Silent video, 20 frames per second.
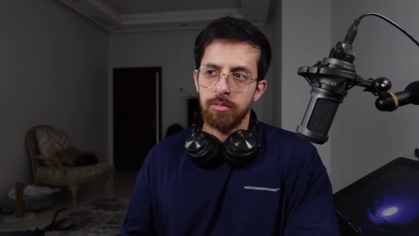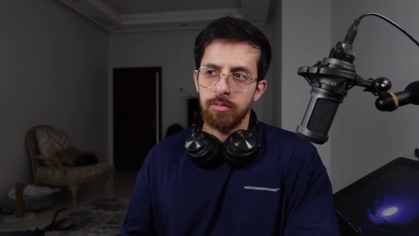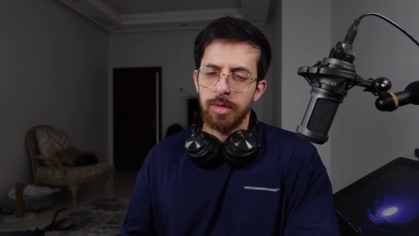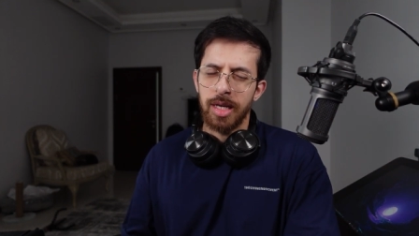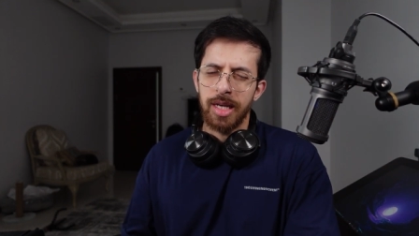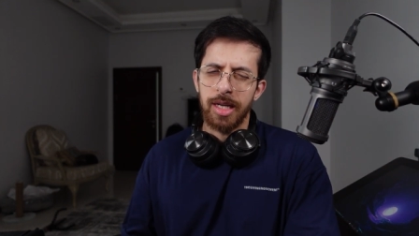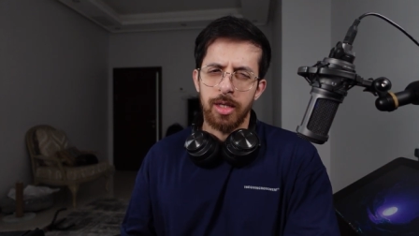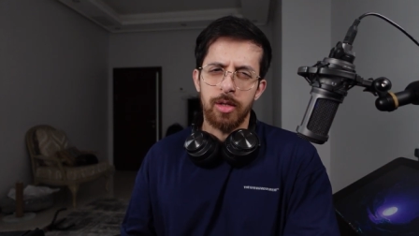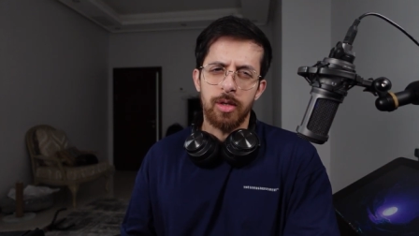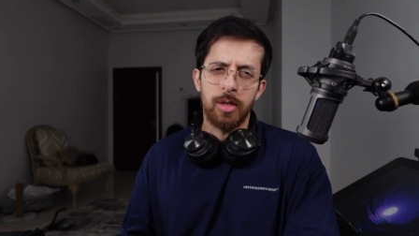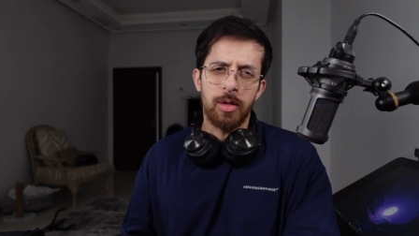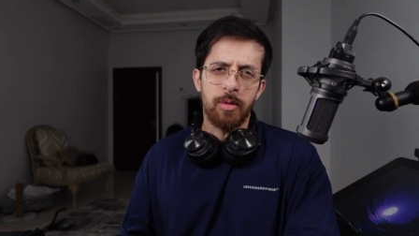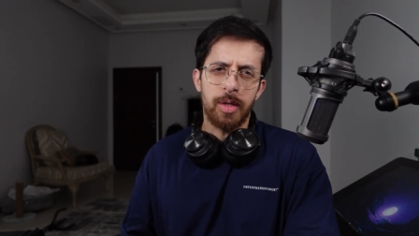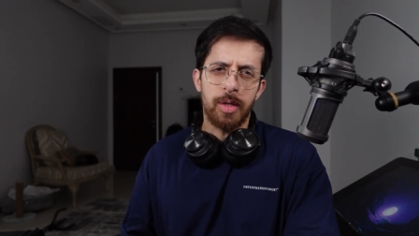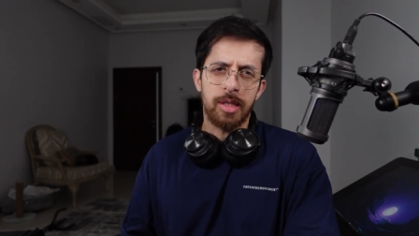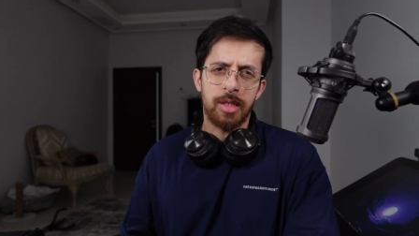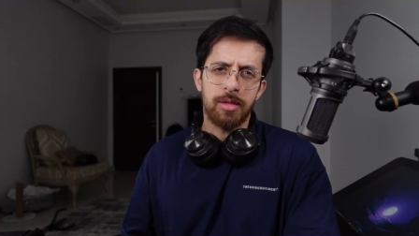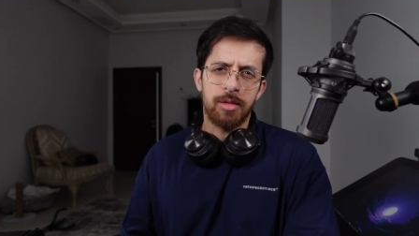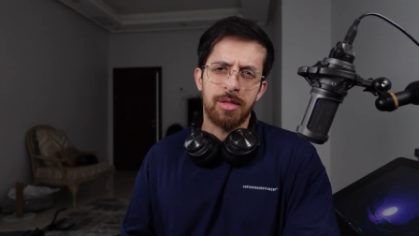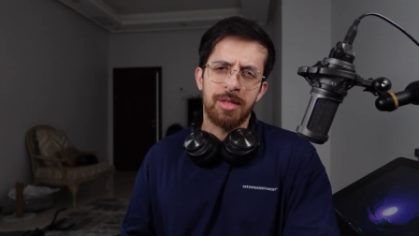hey, you know
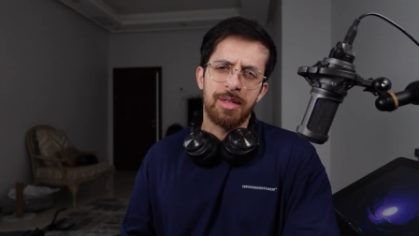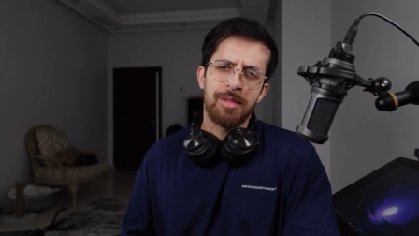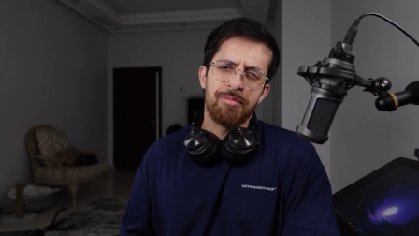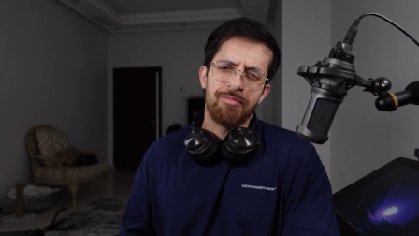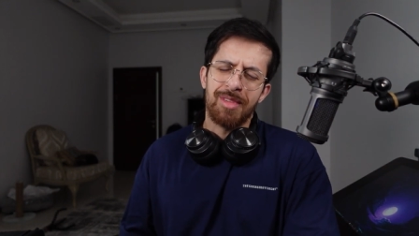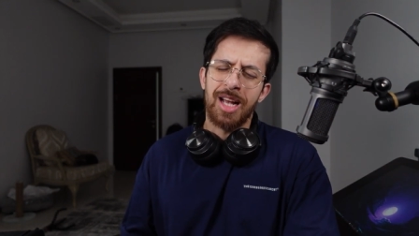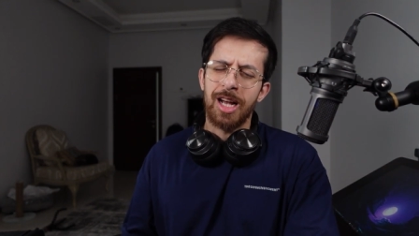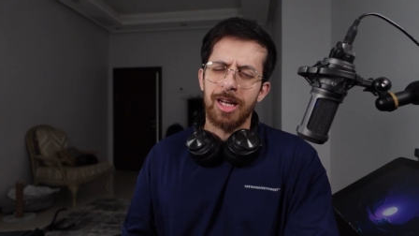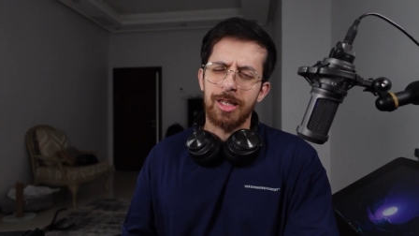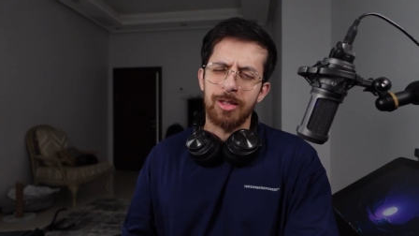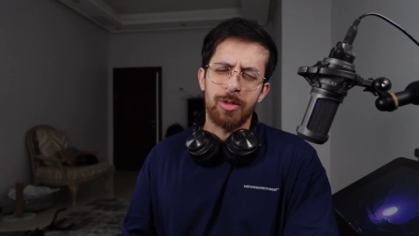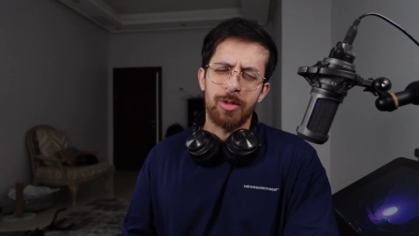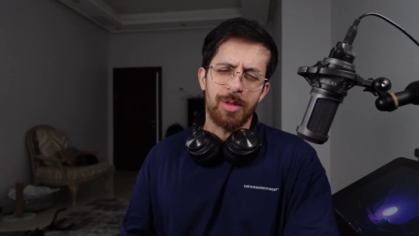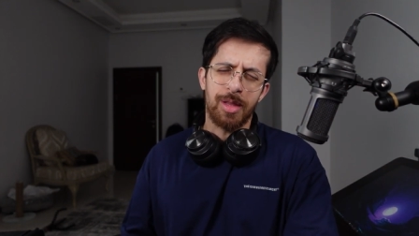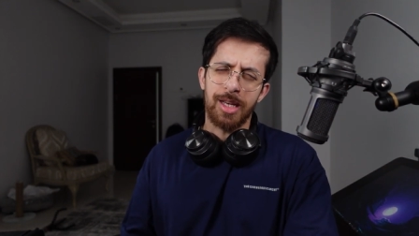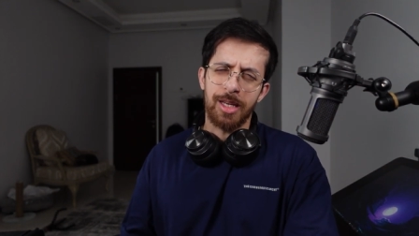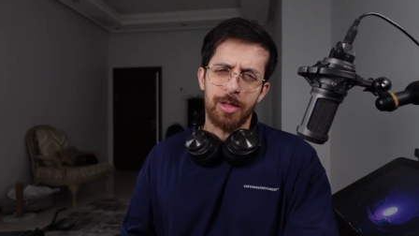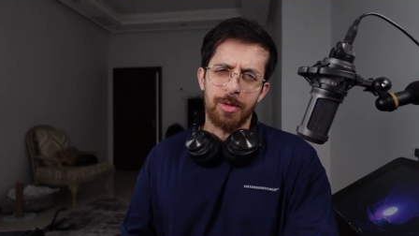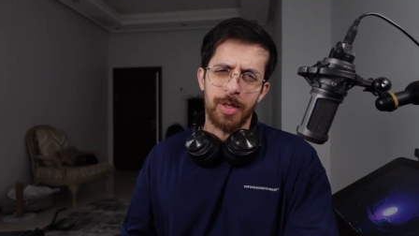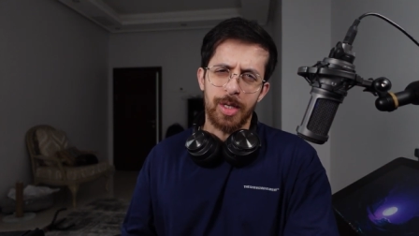what? I don't
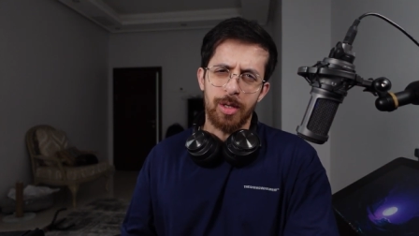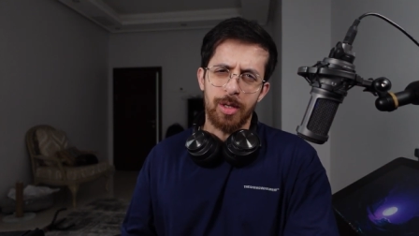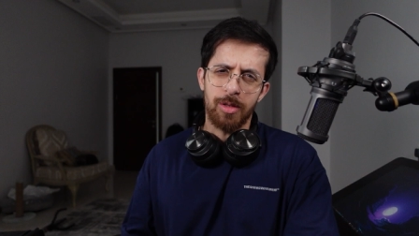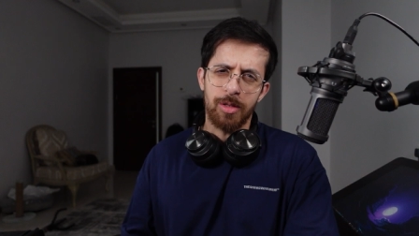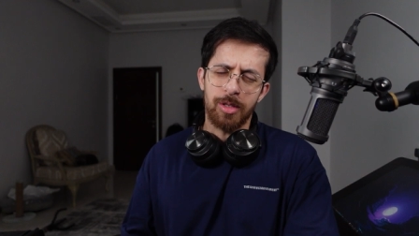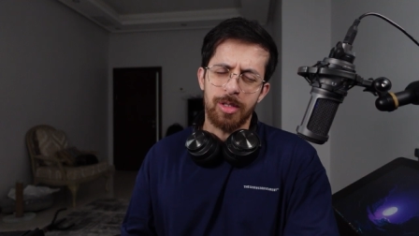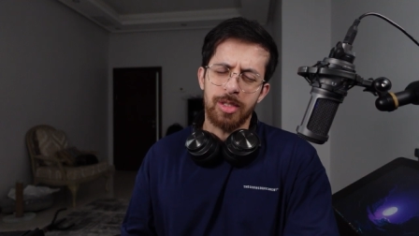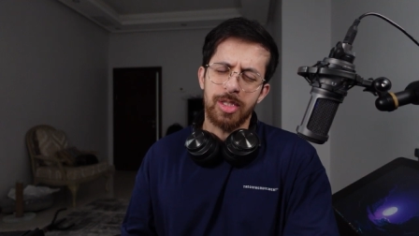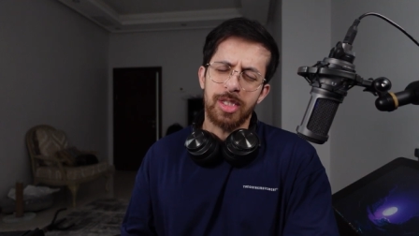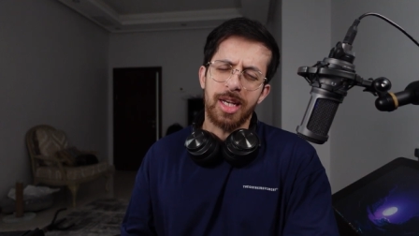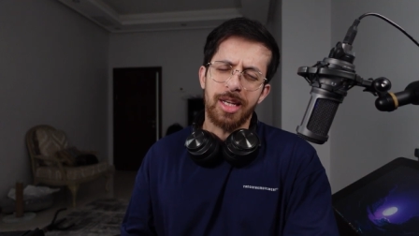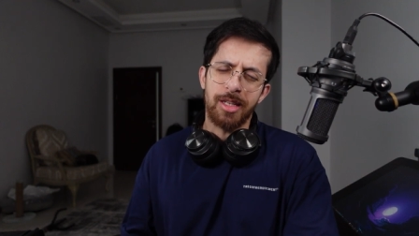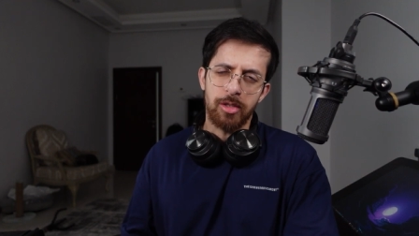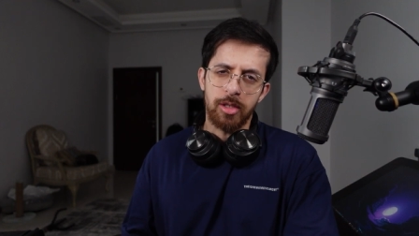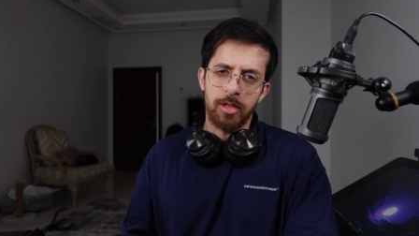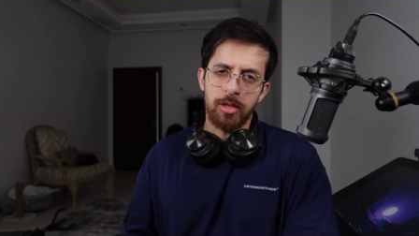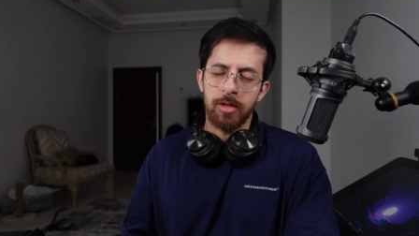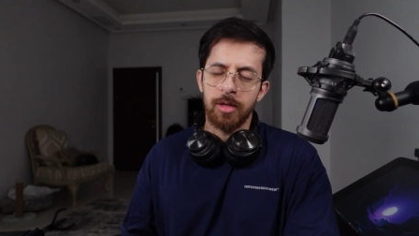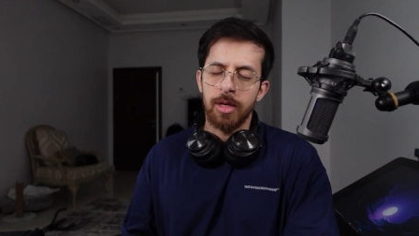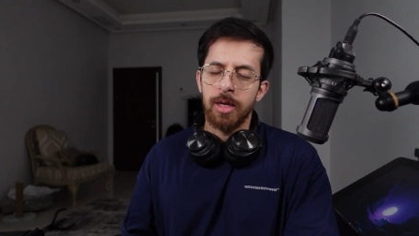like the way you look, change
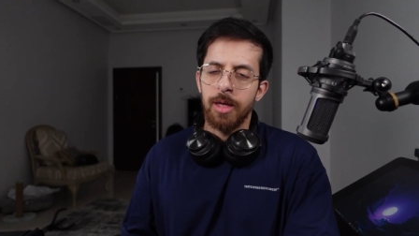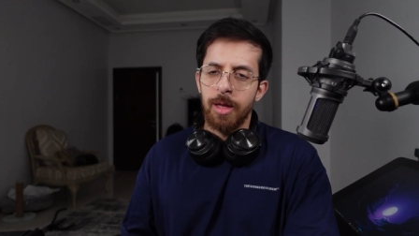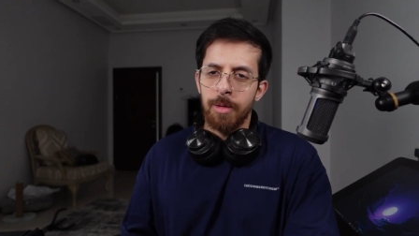it.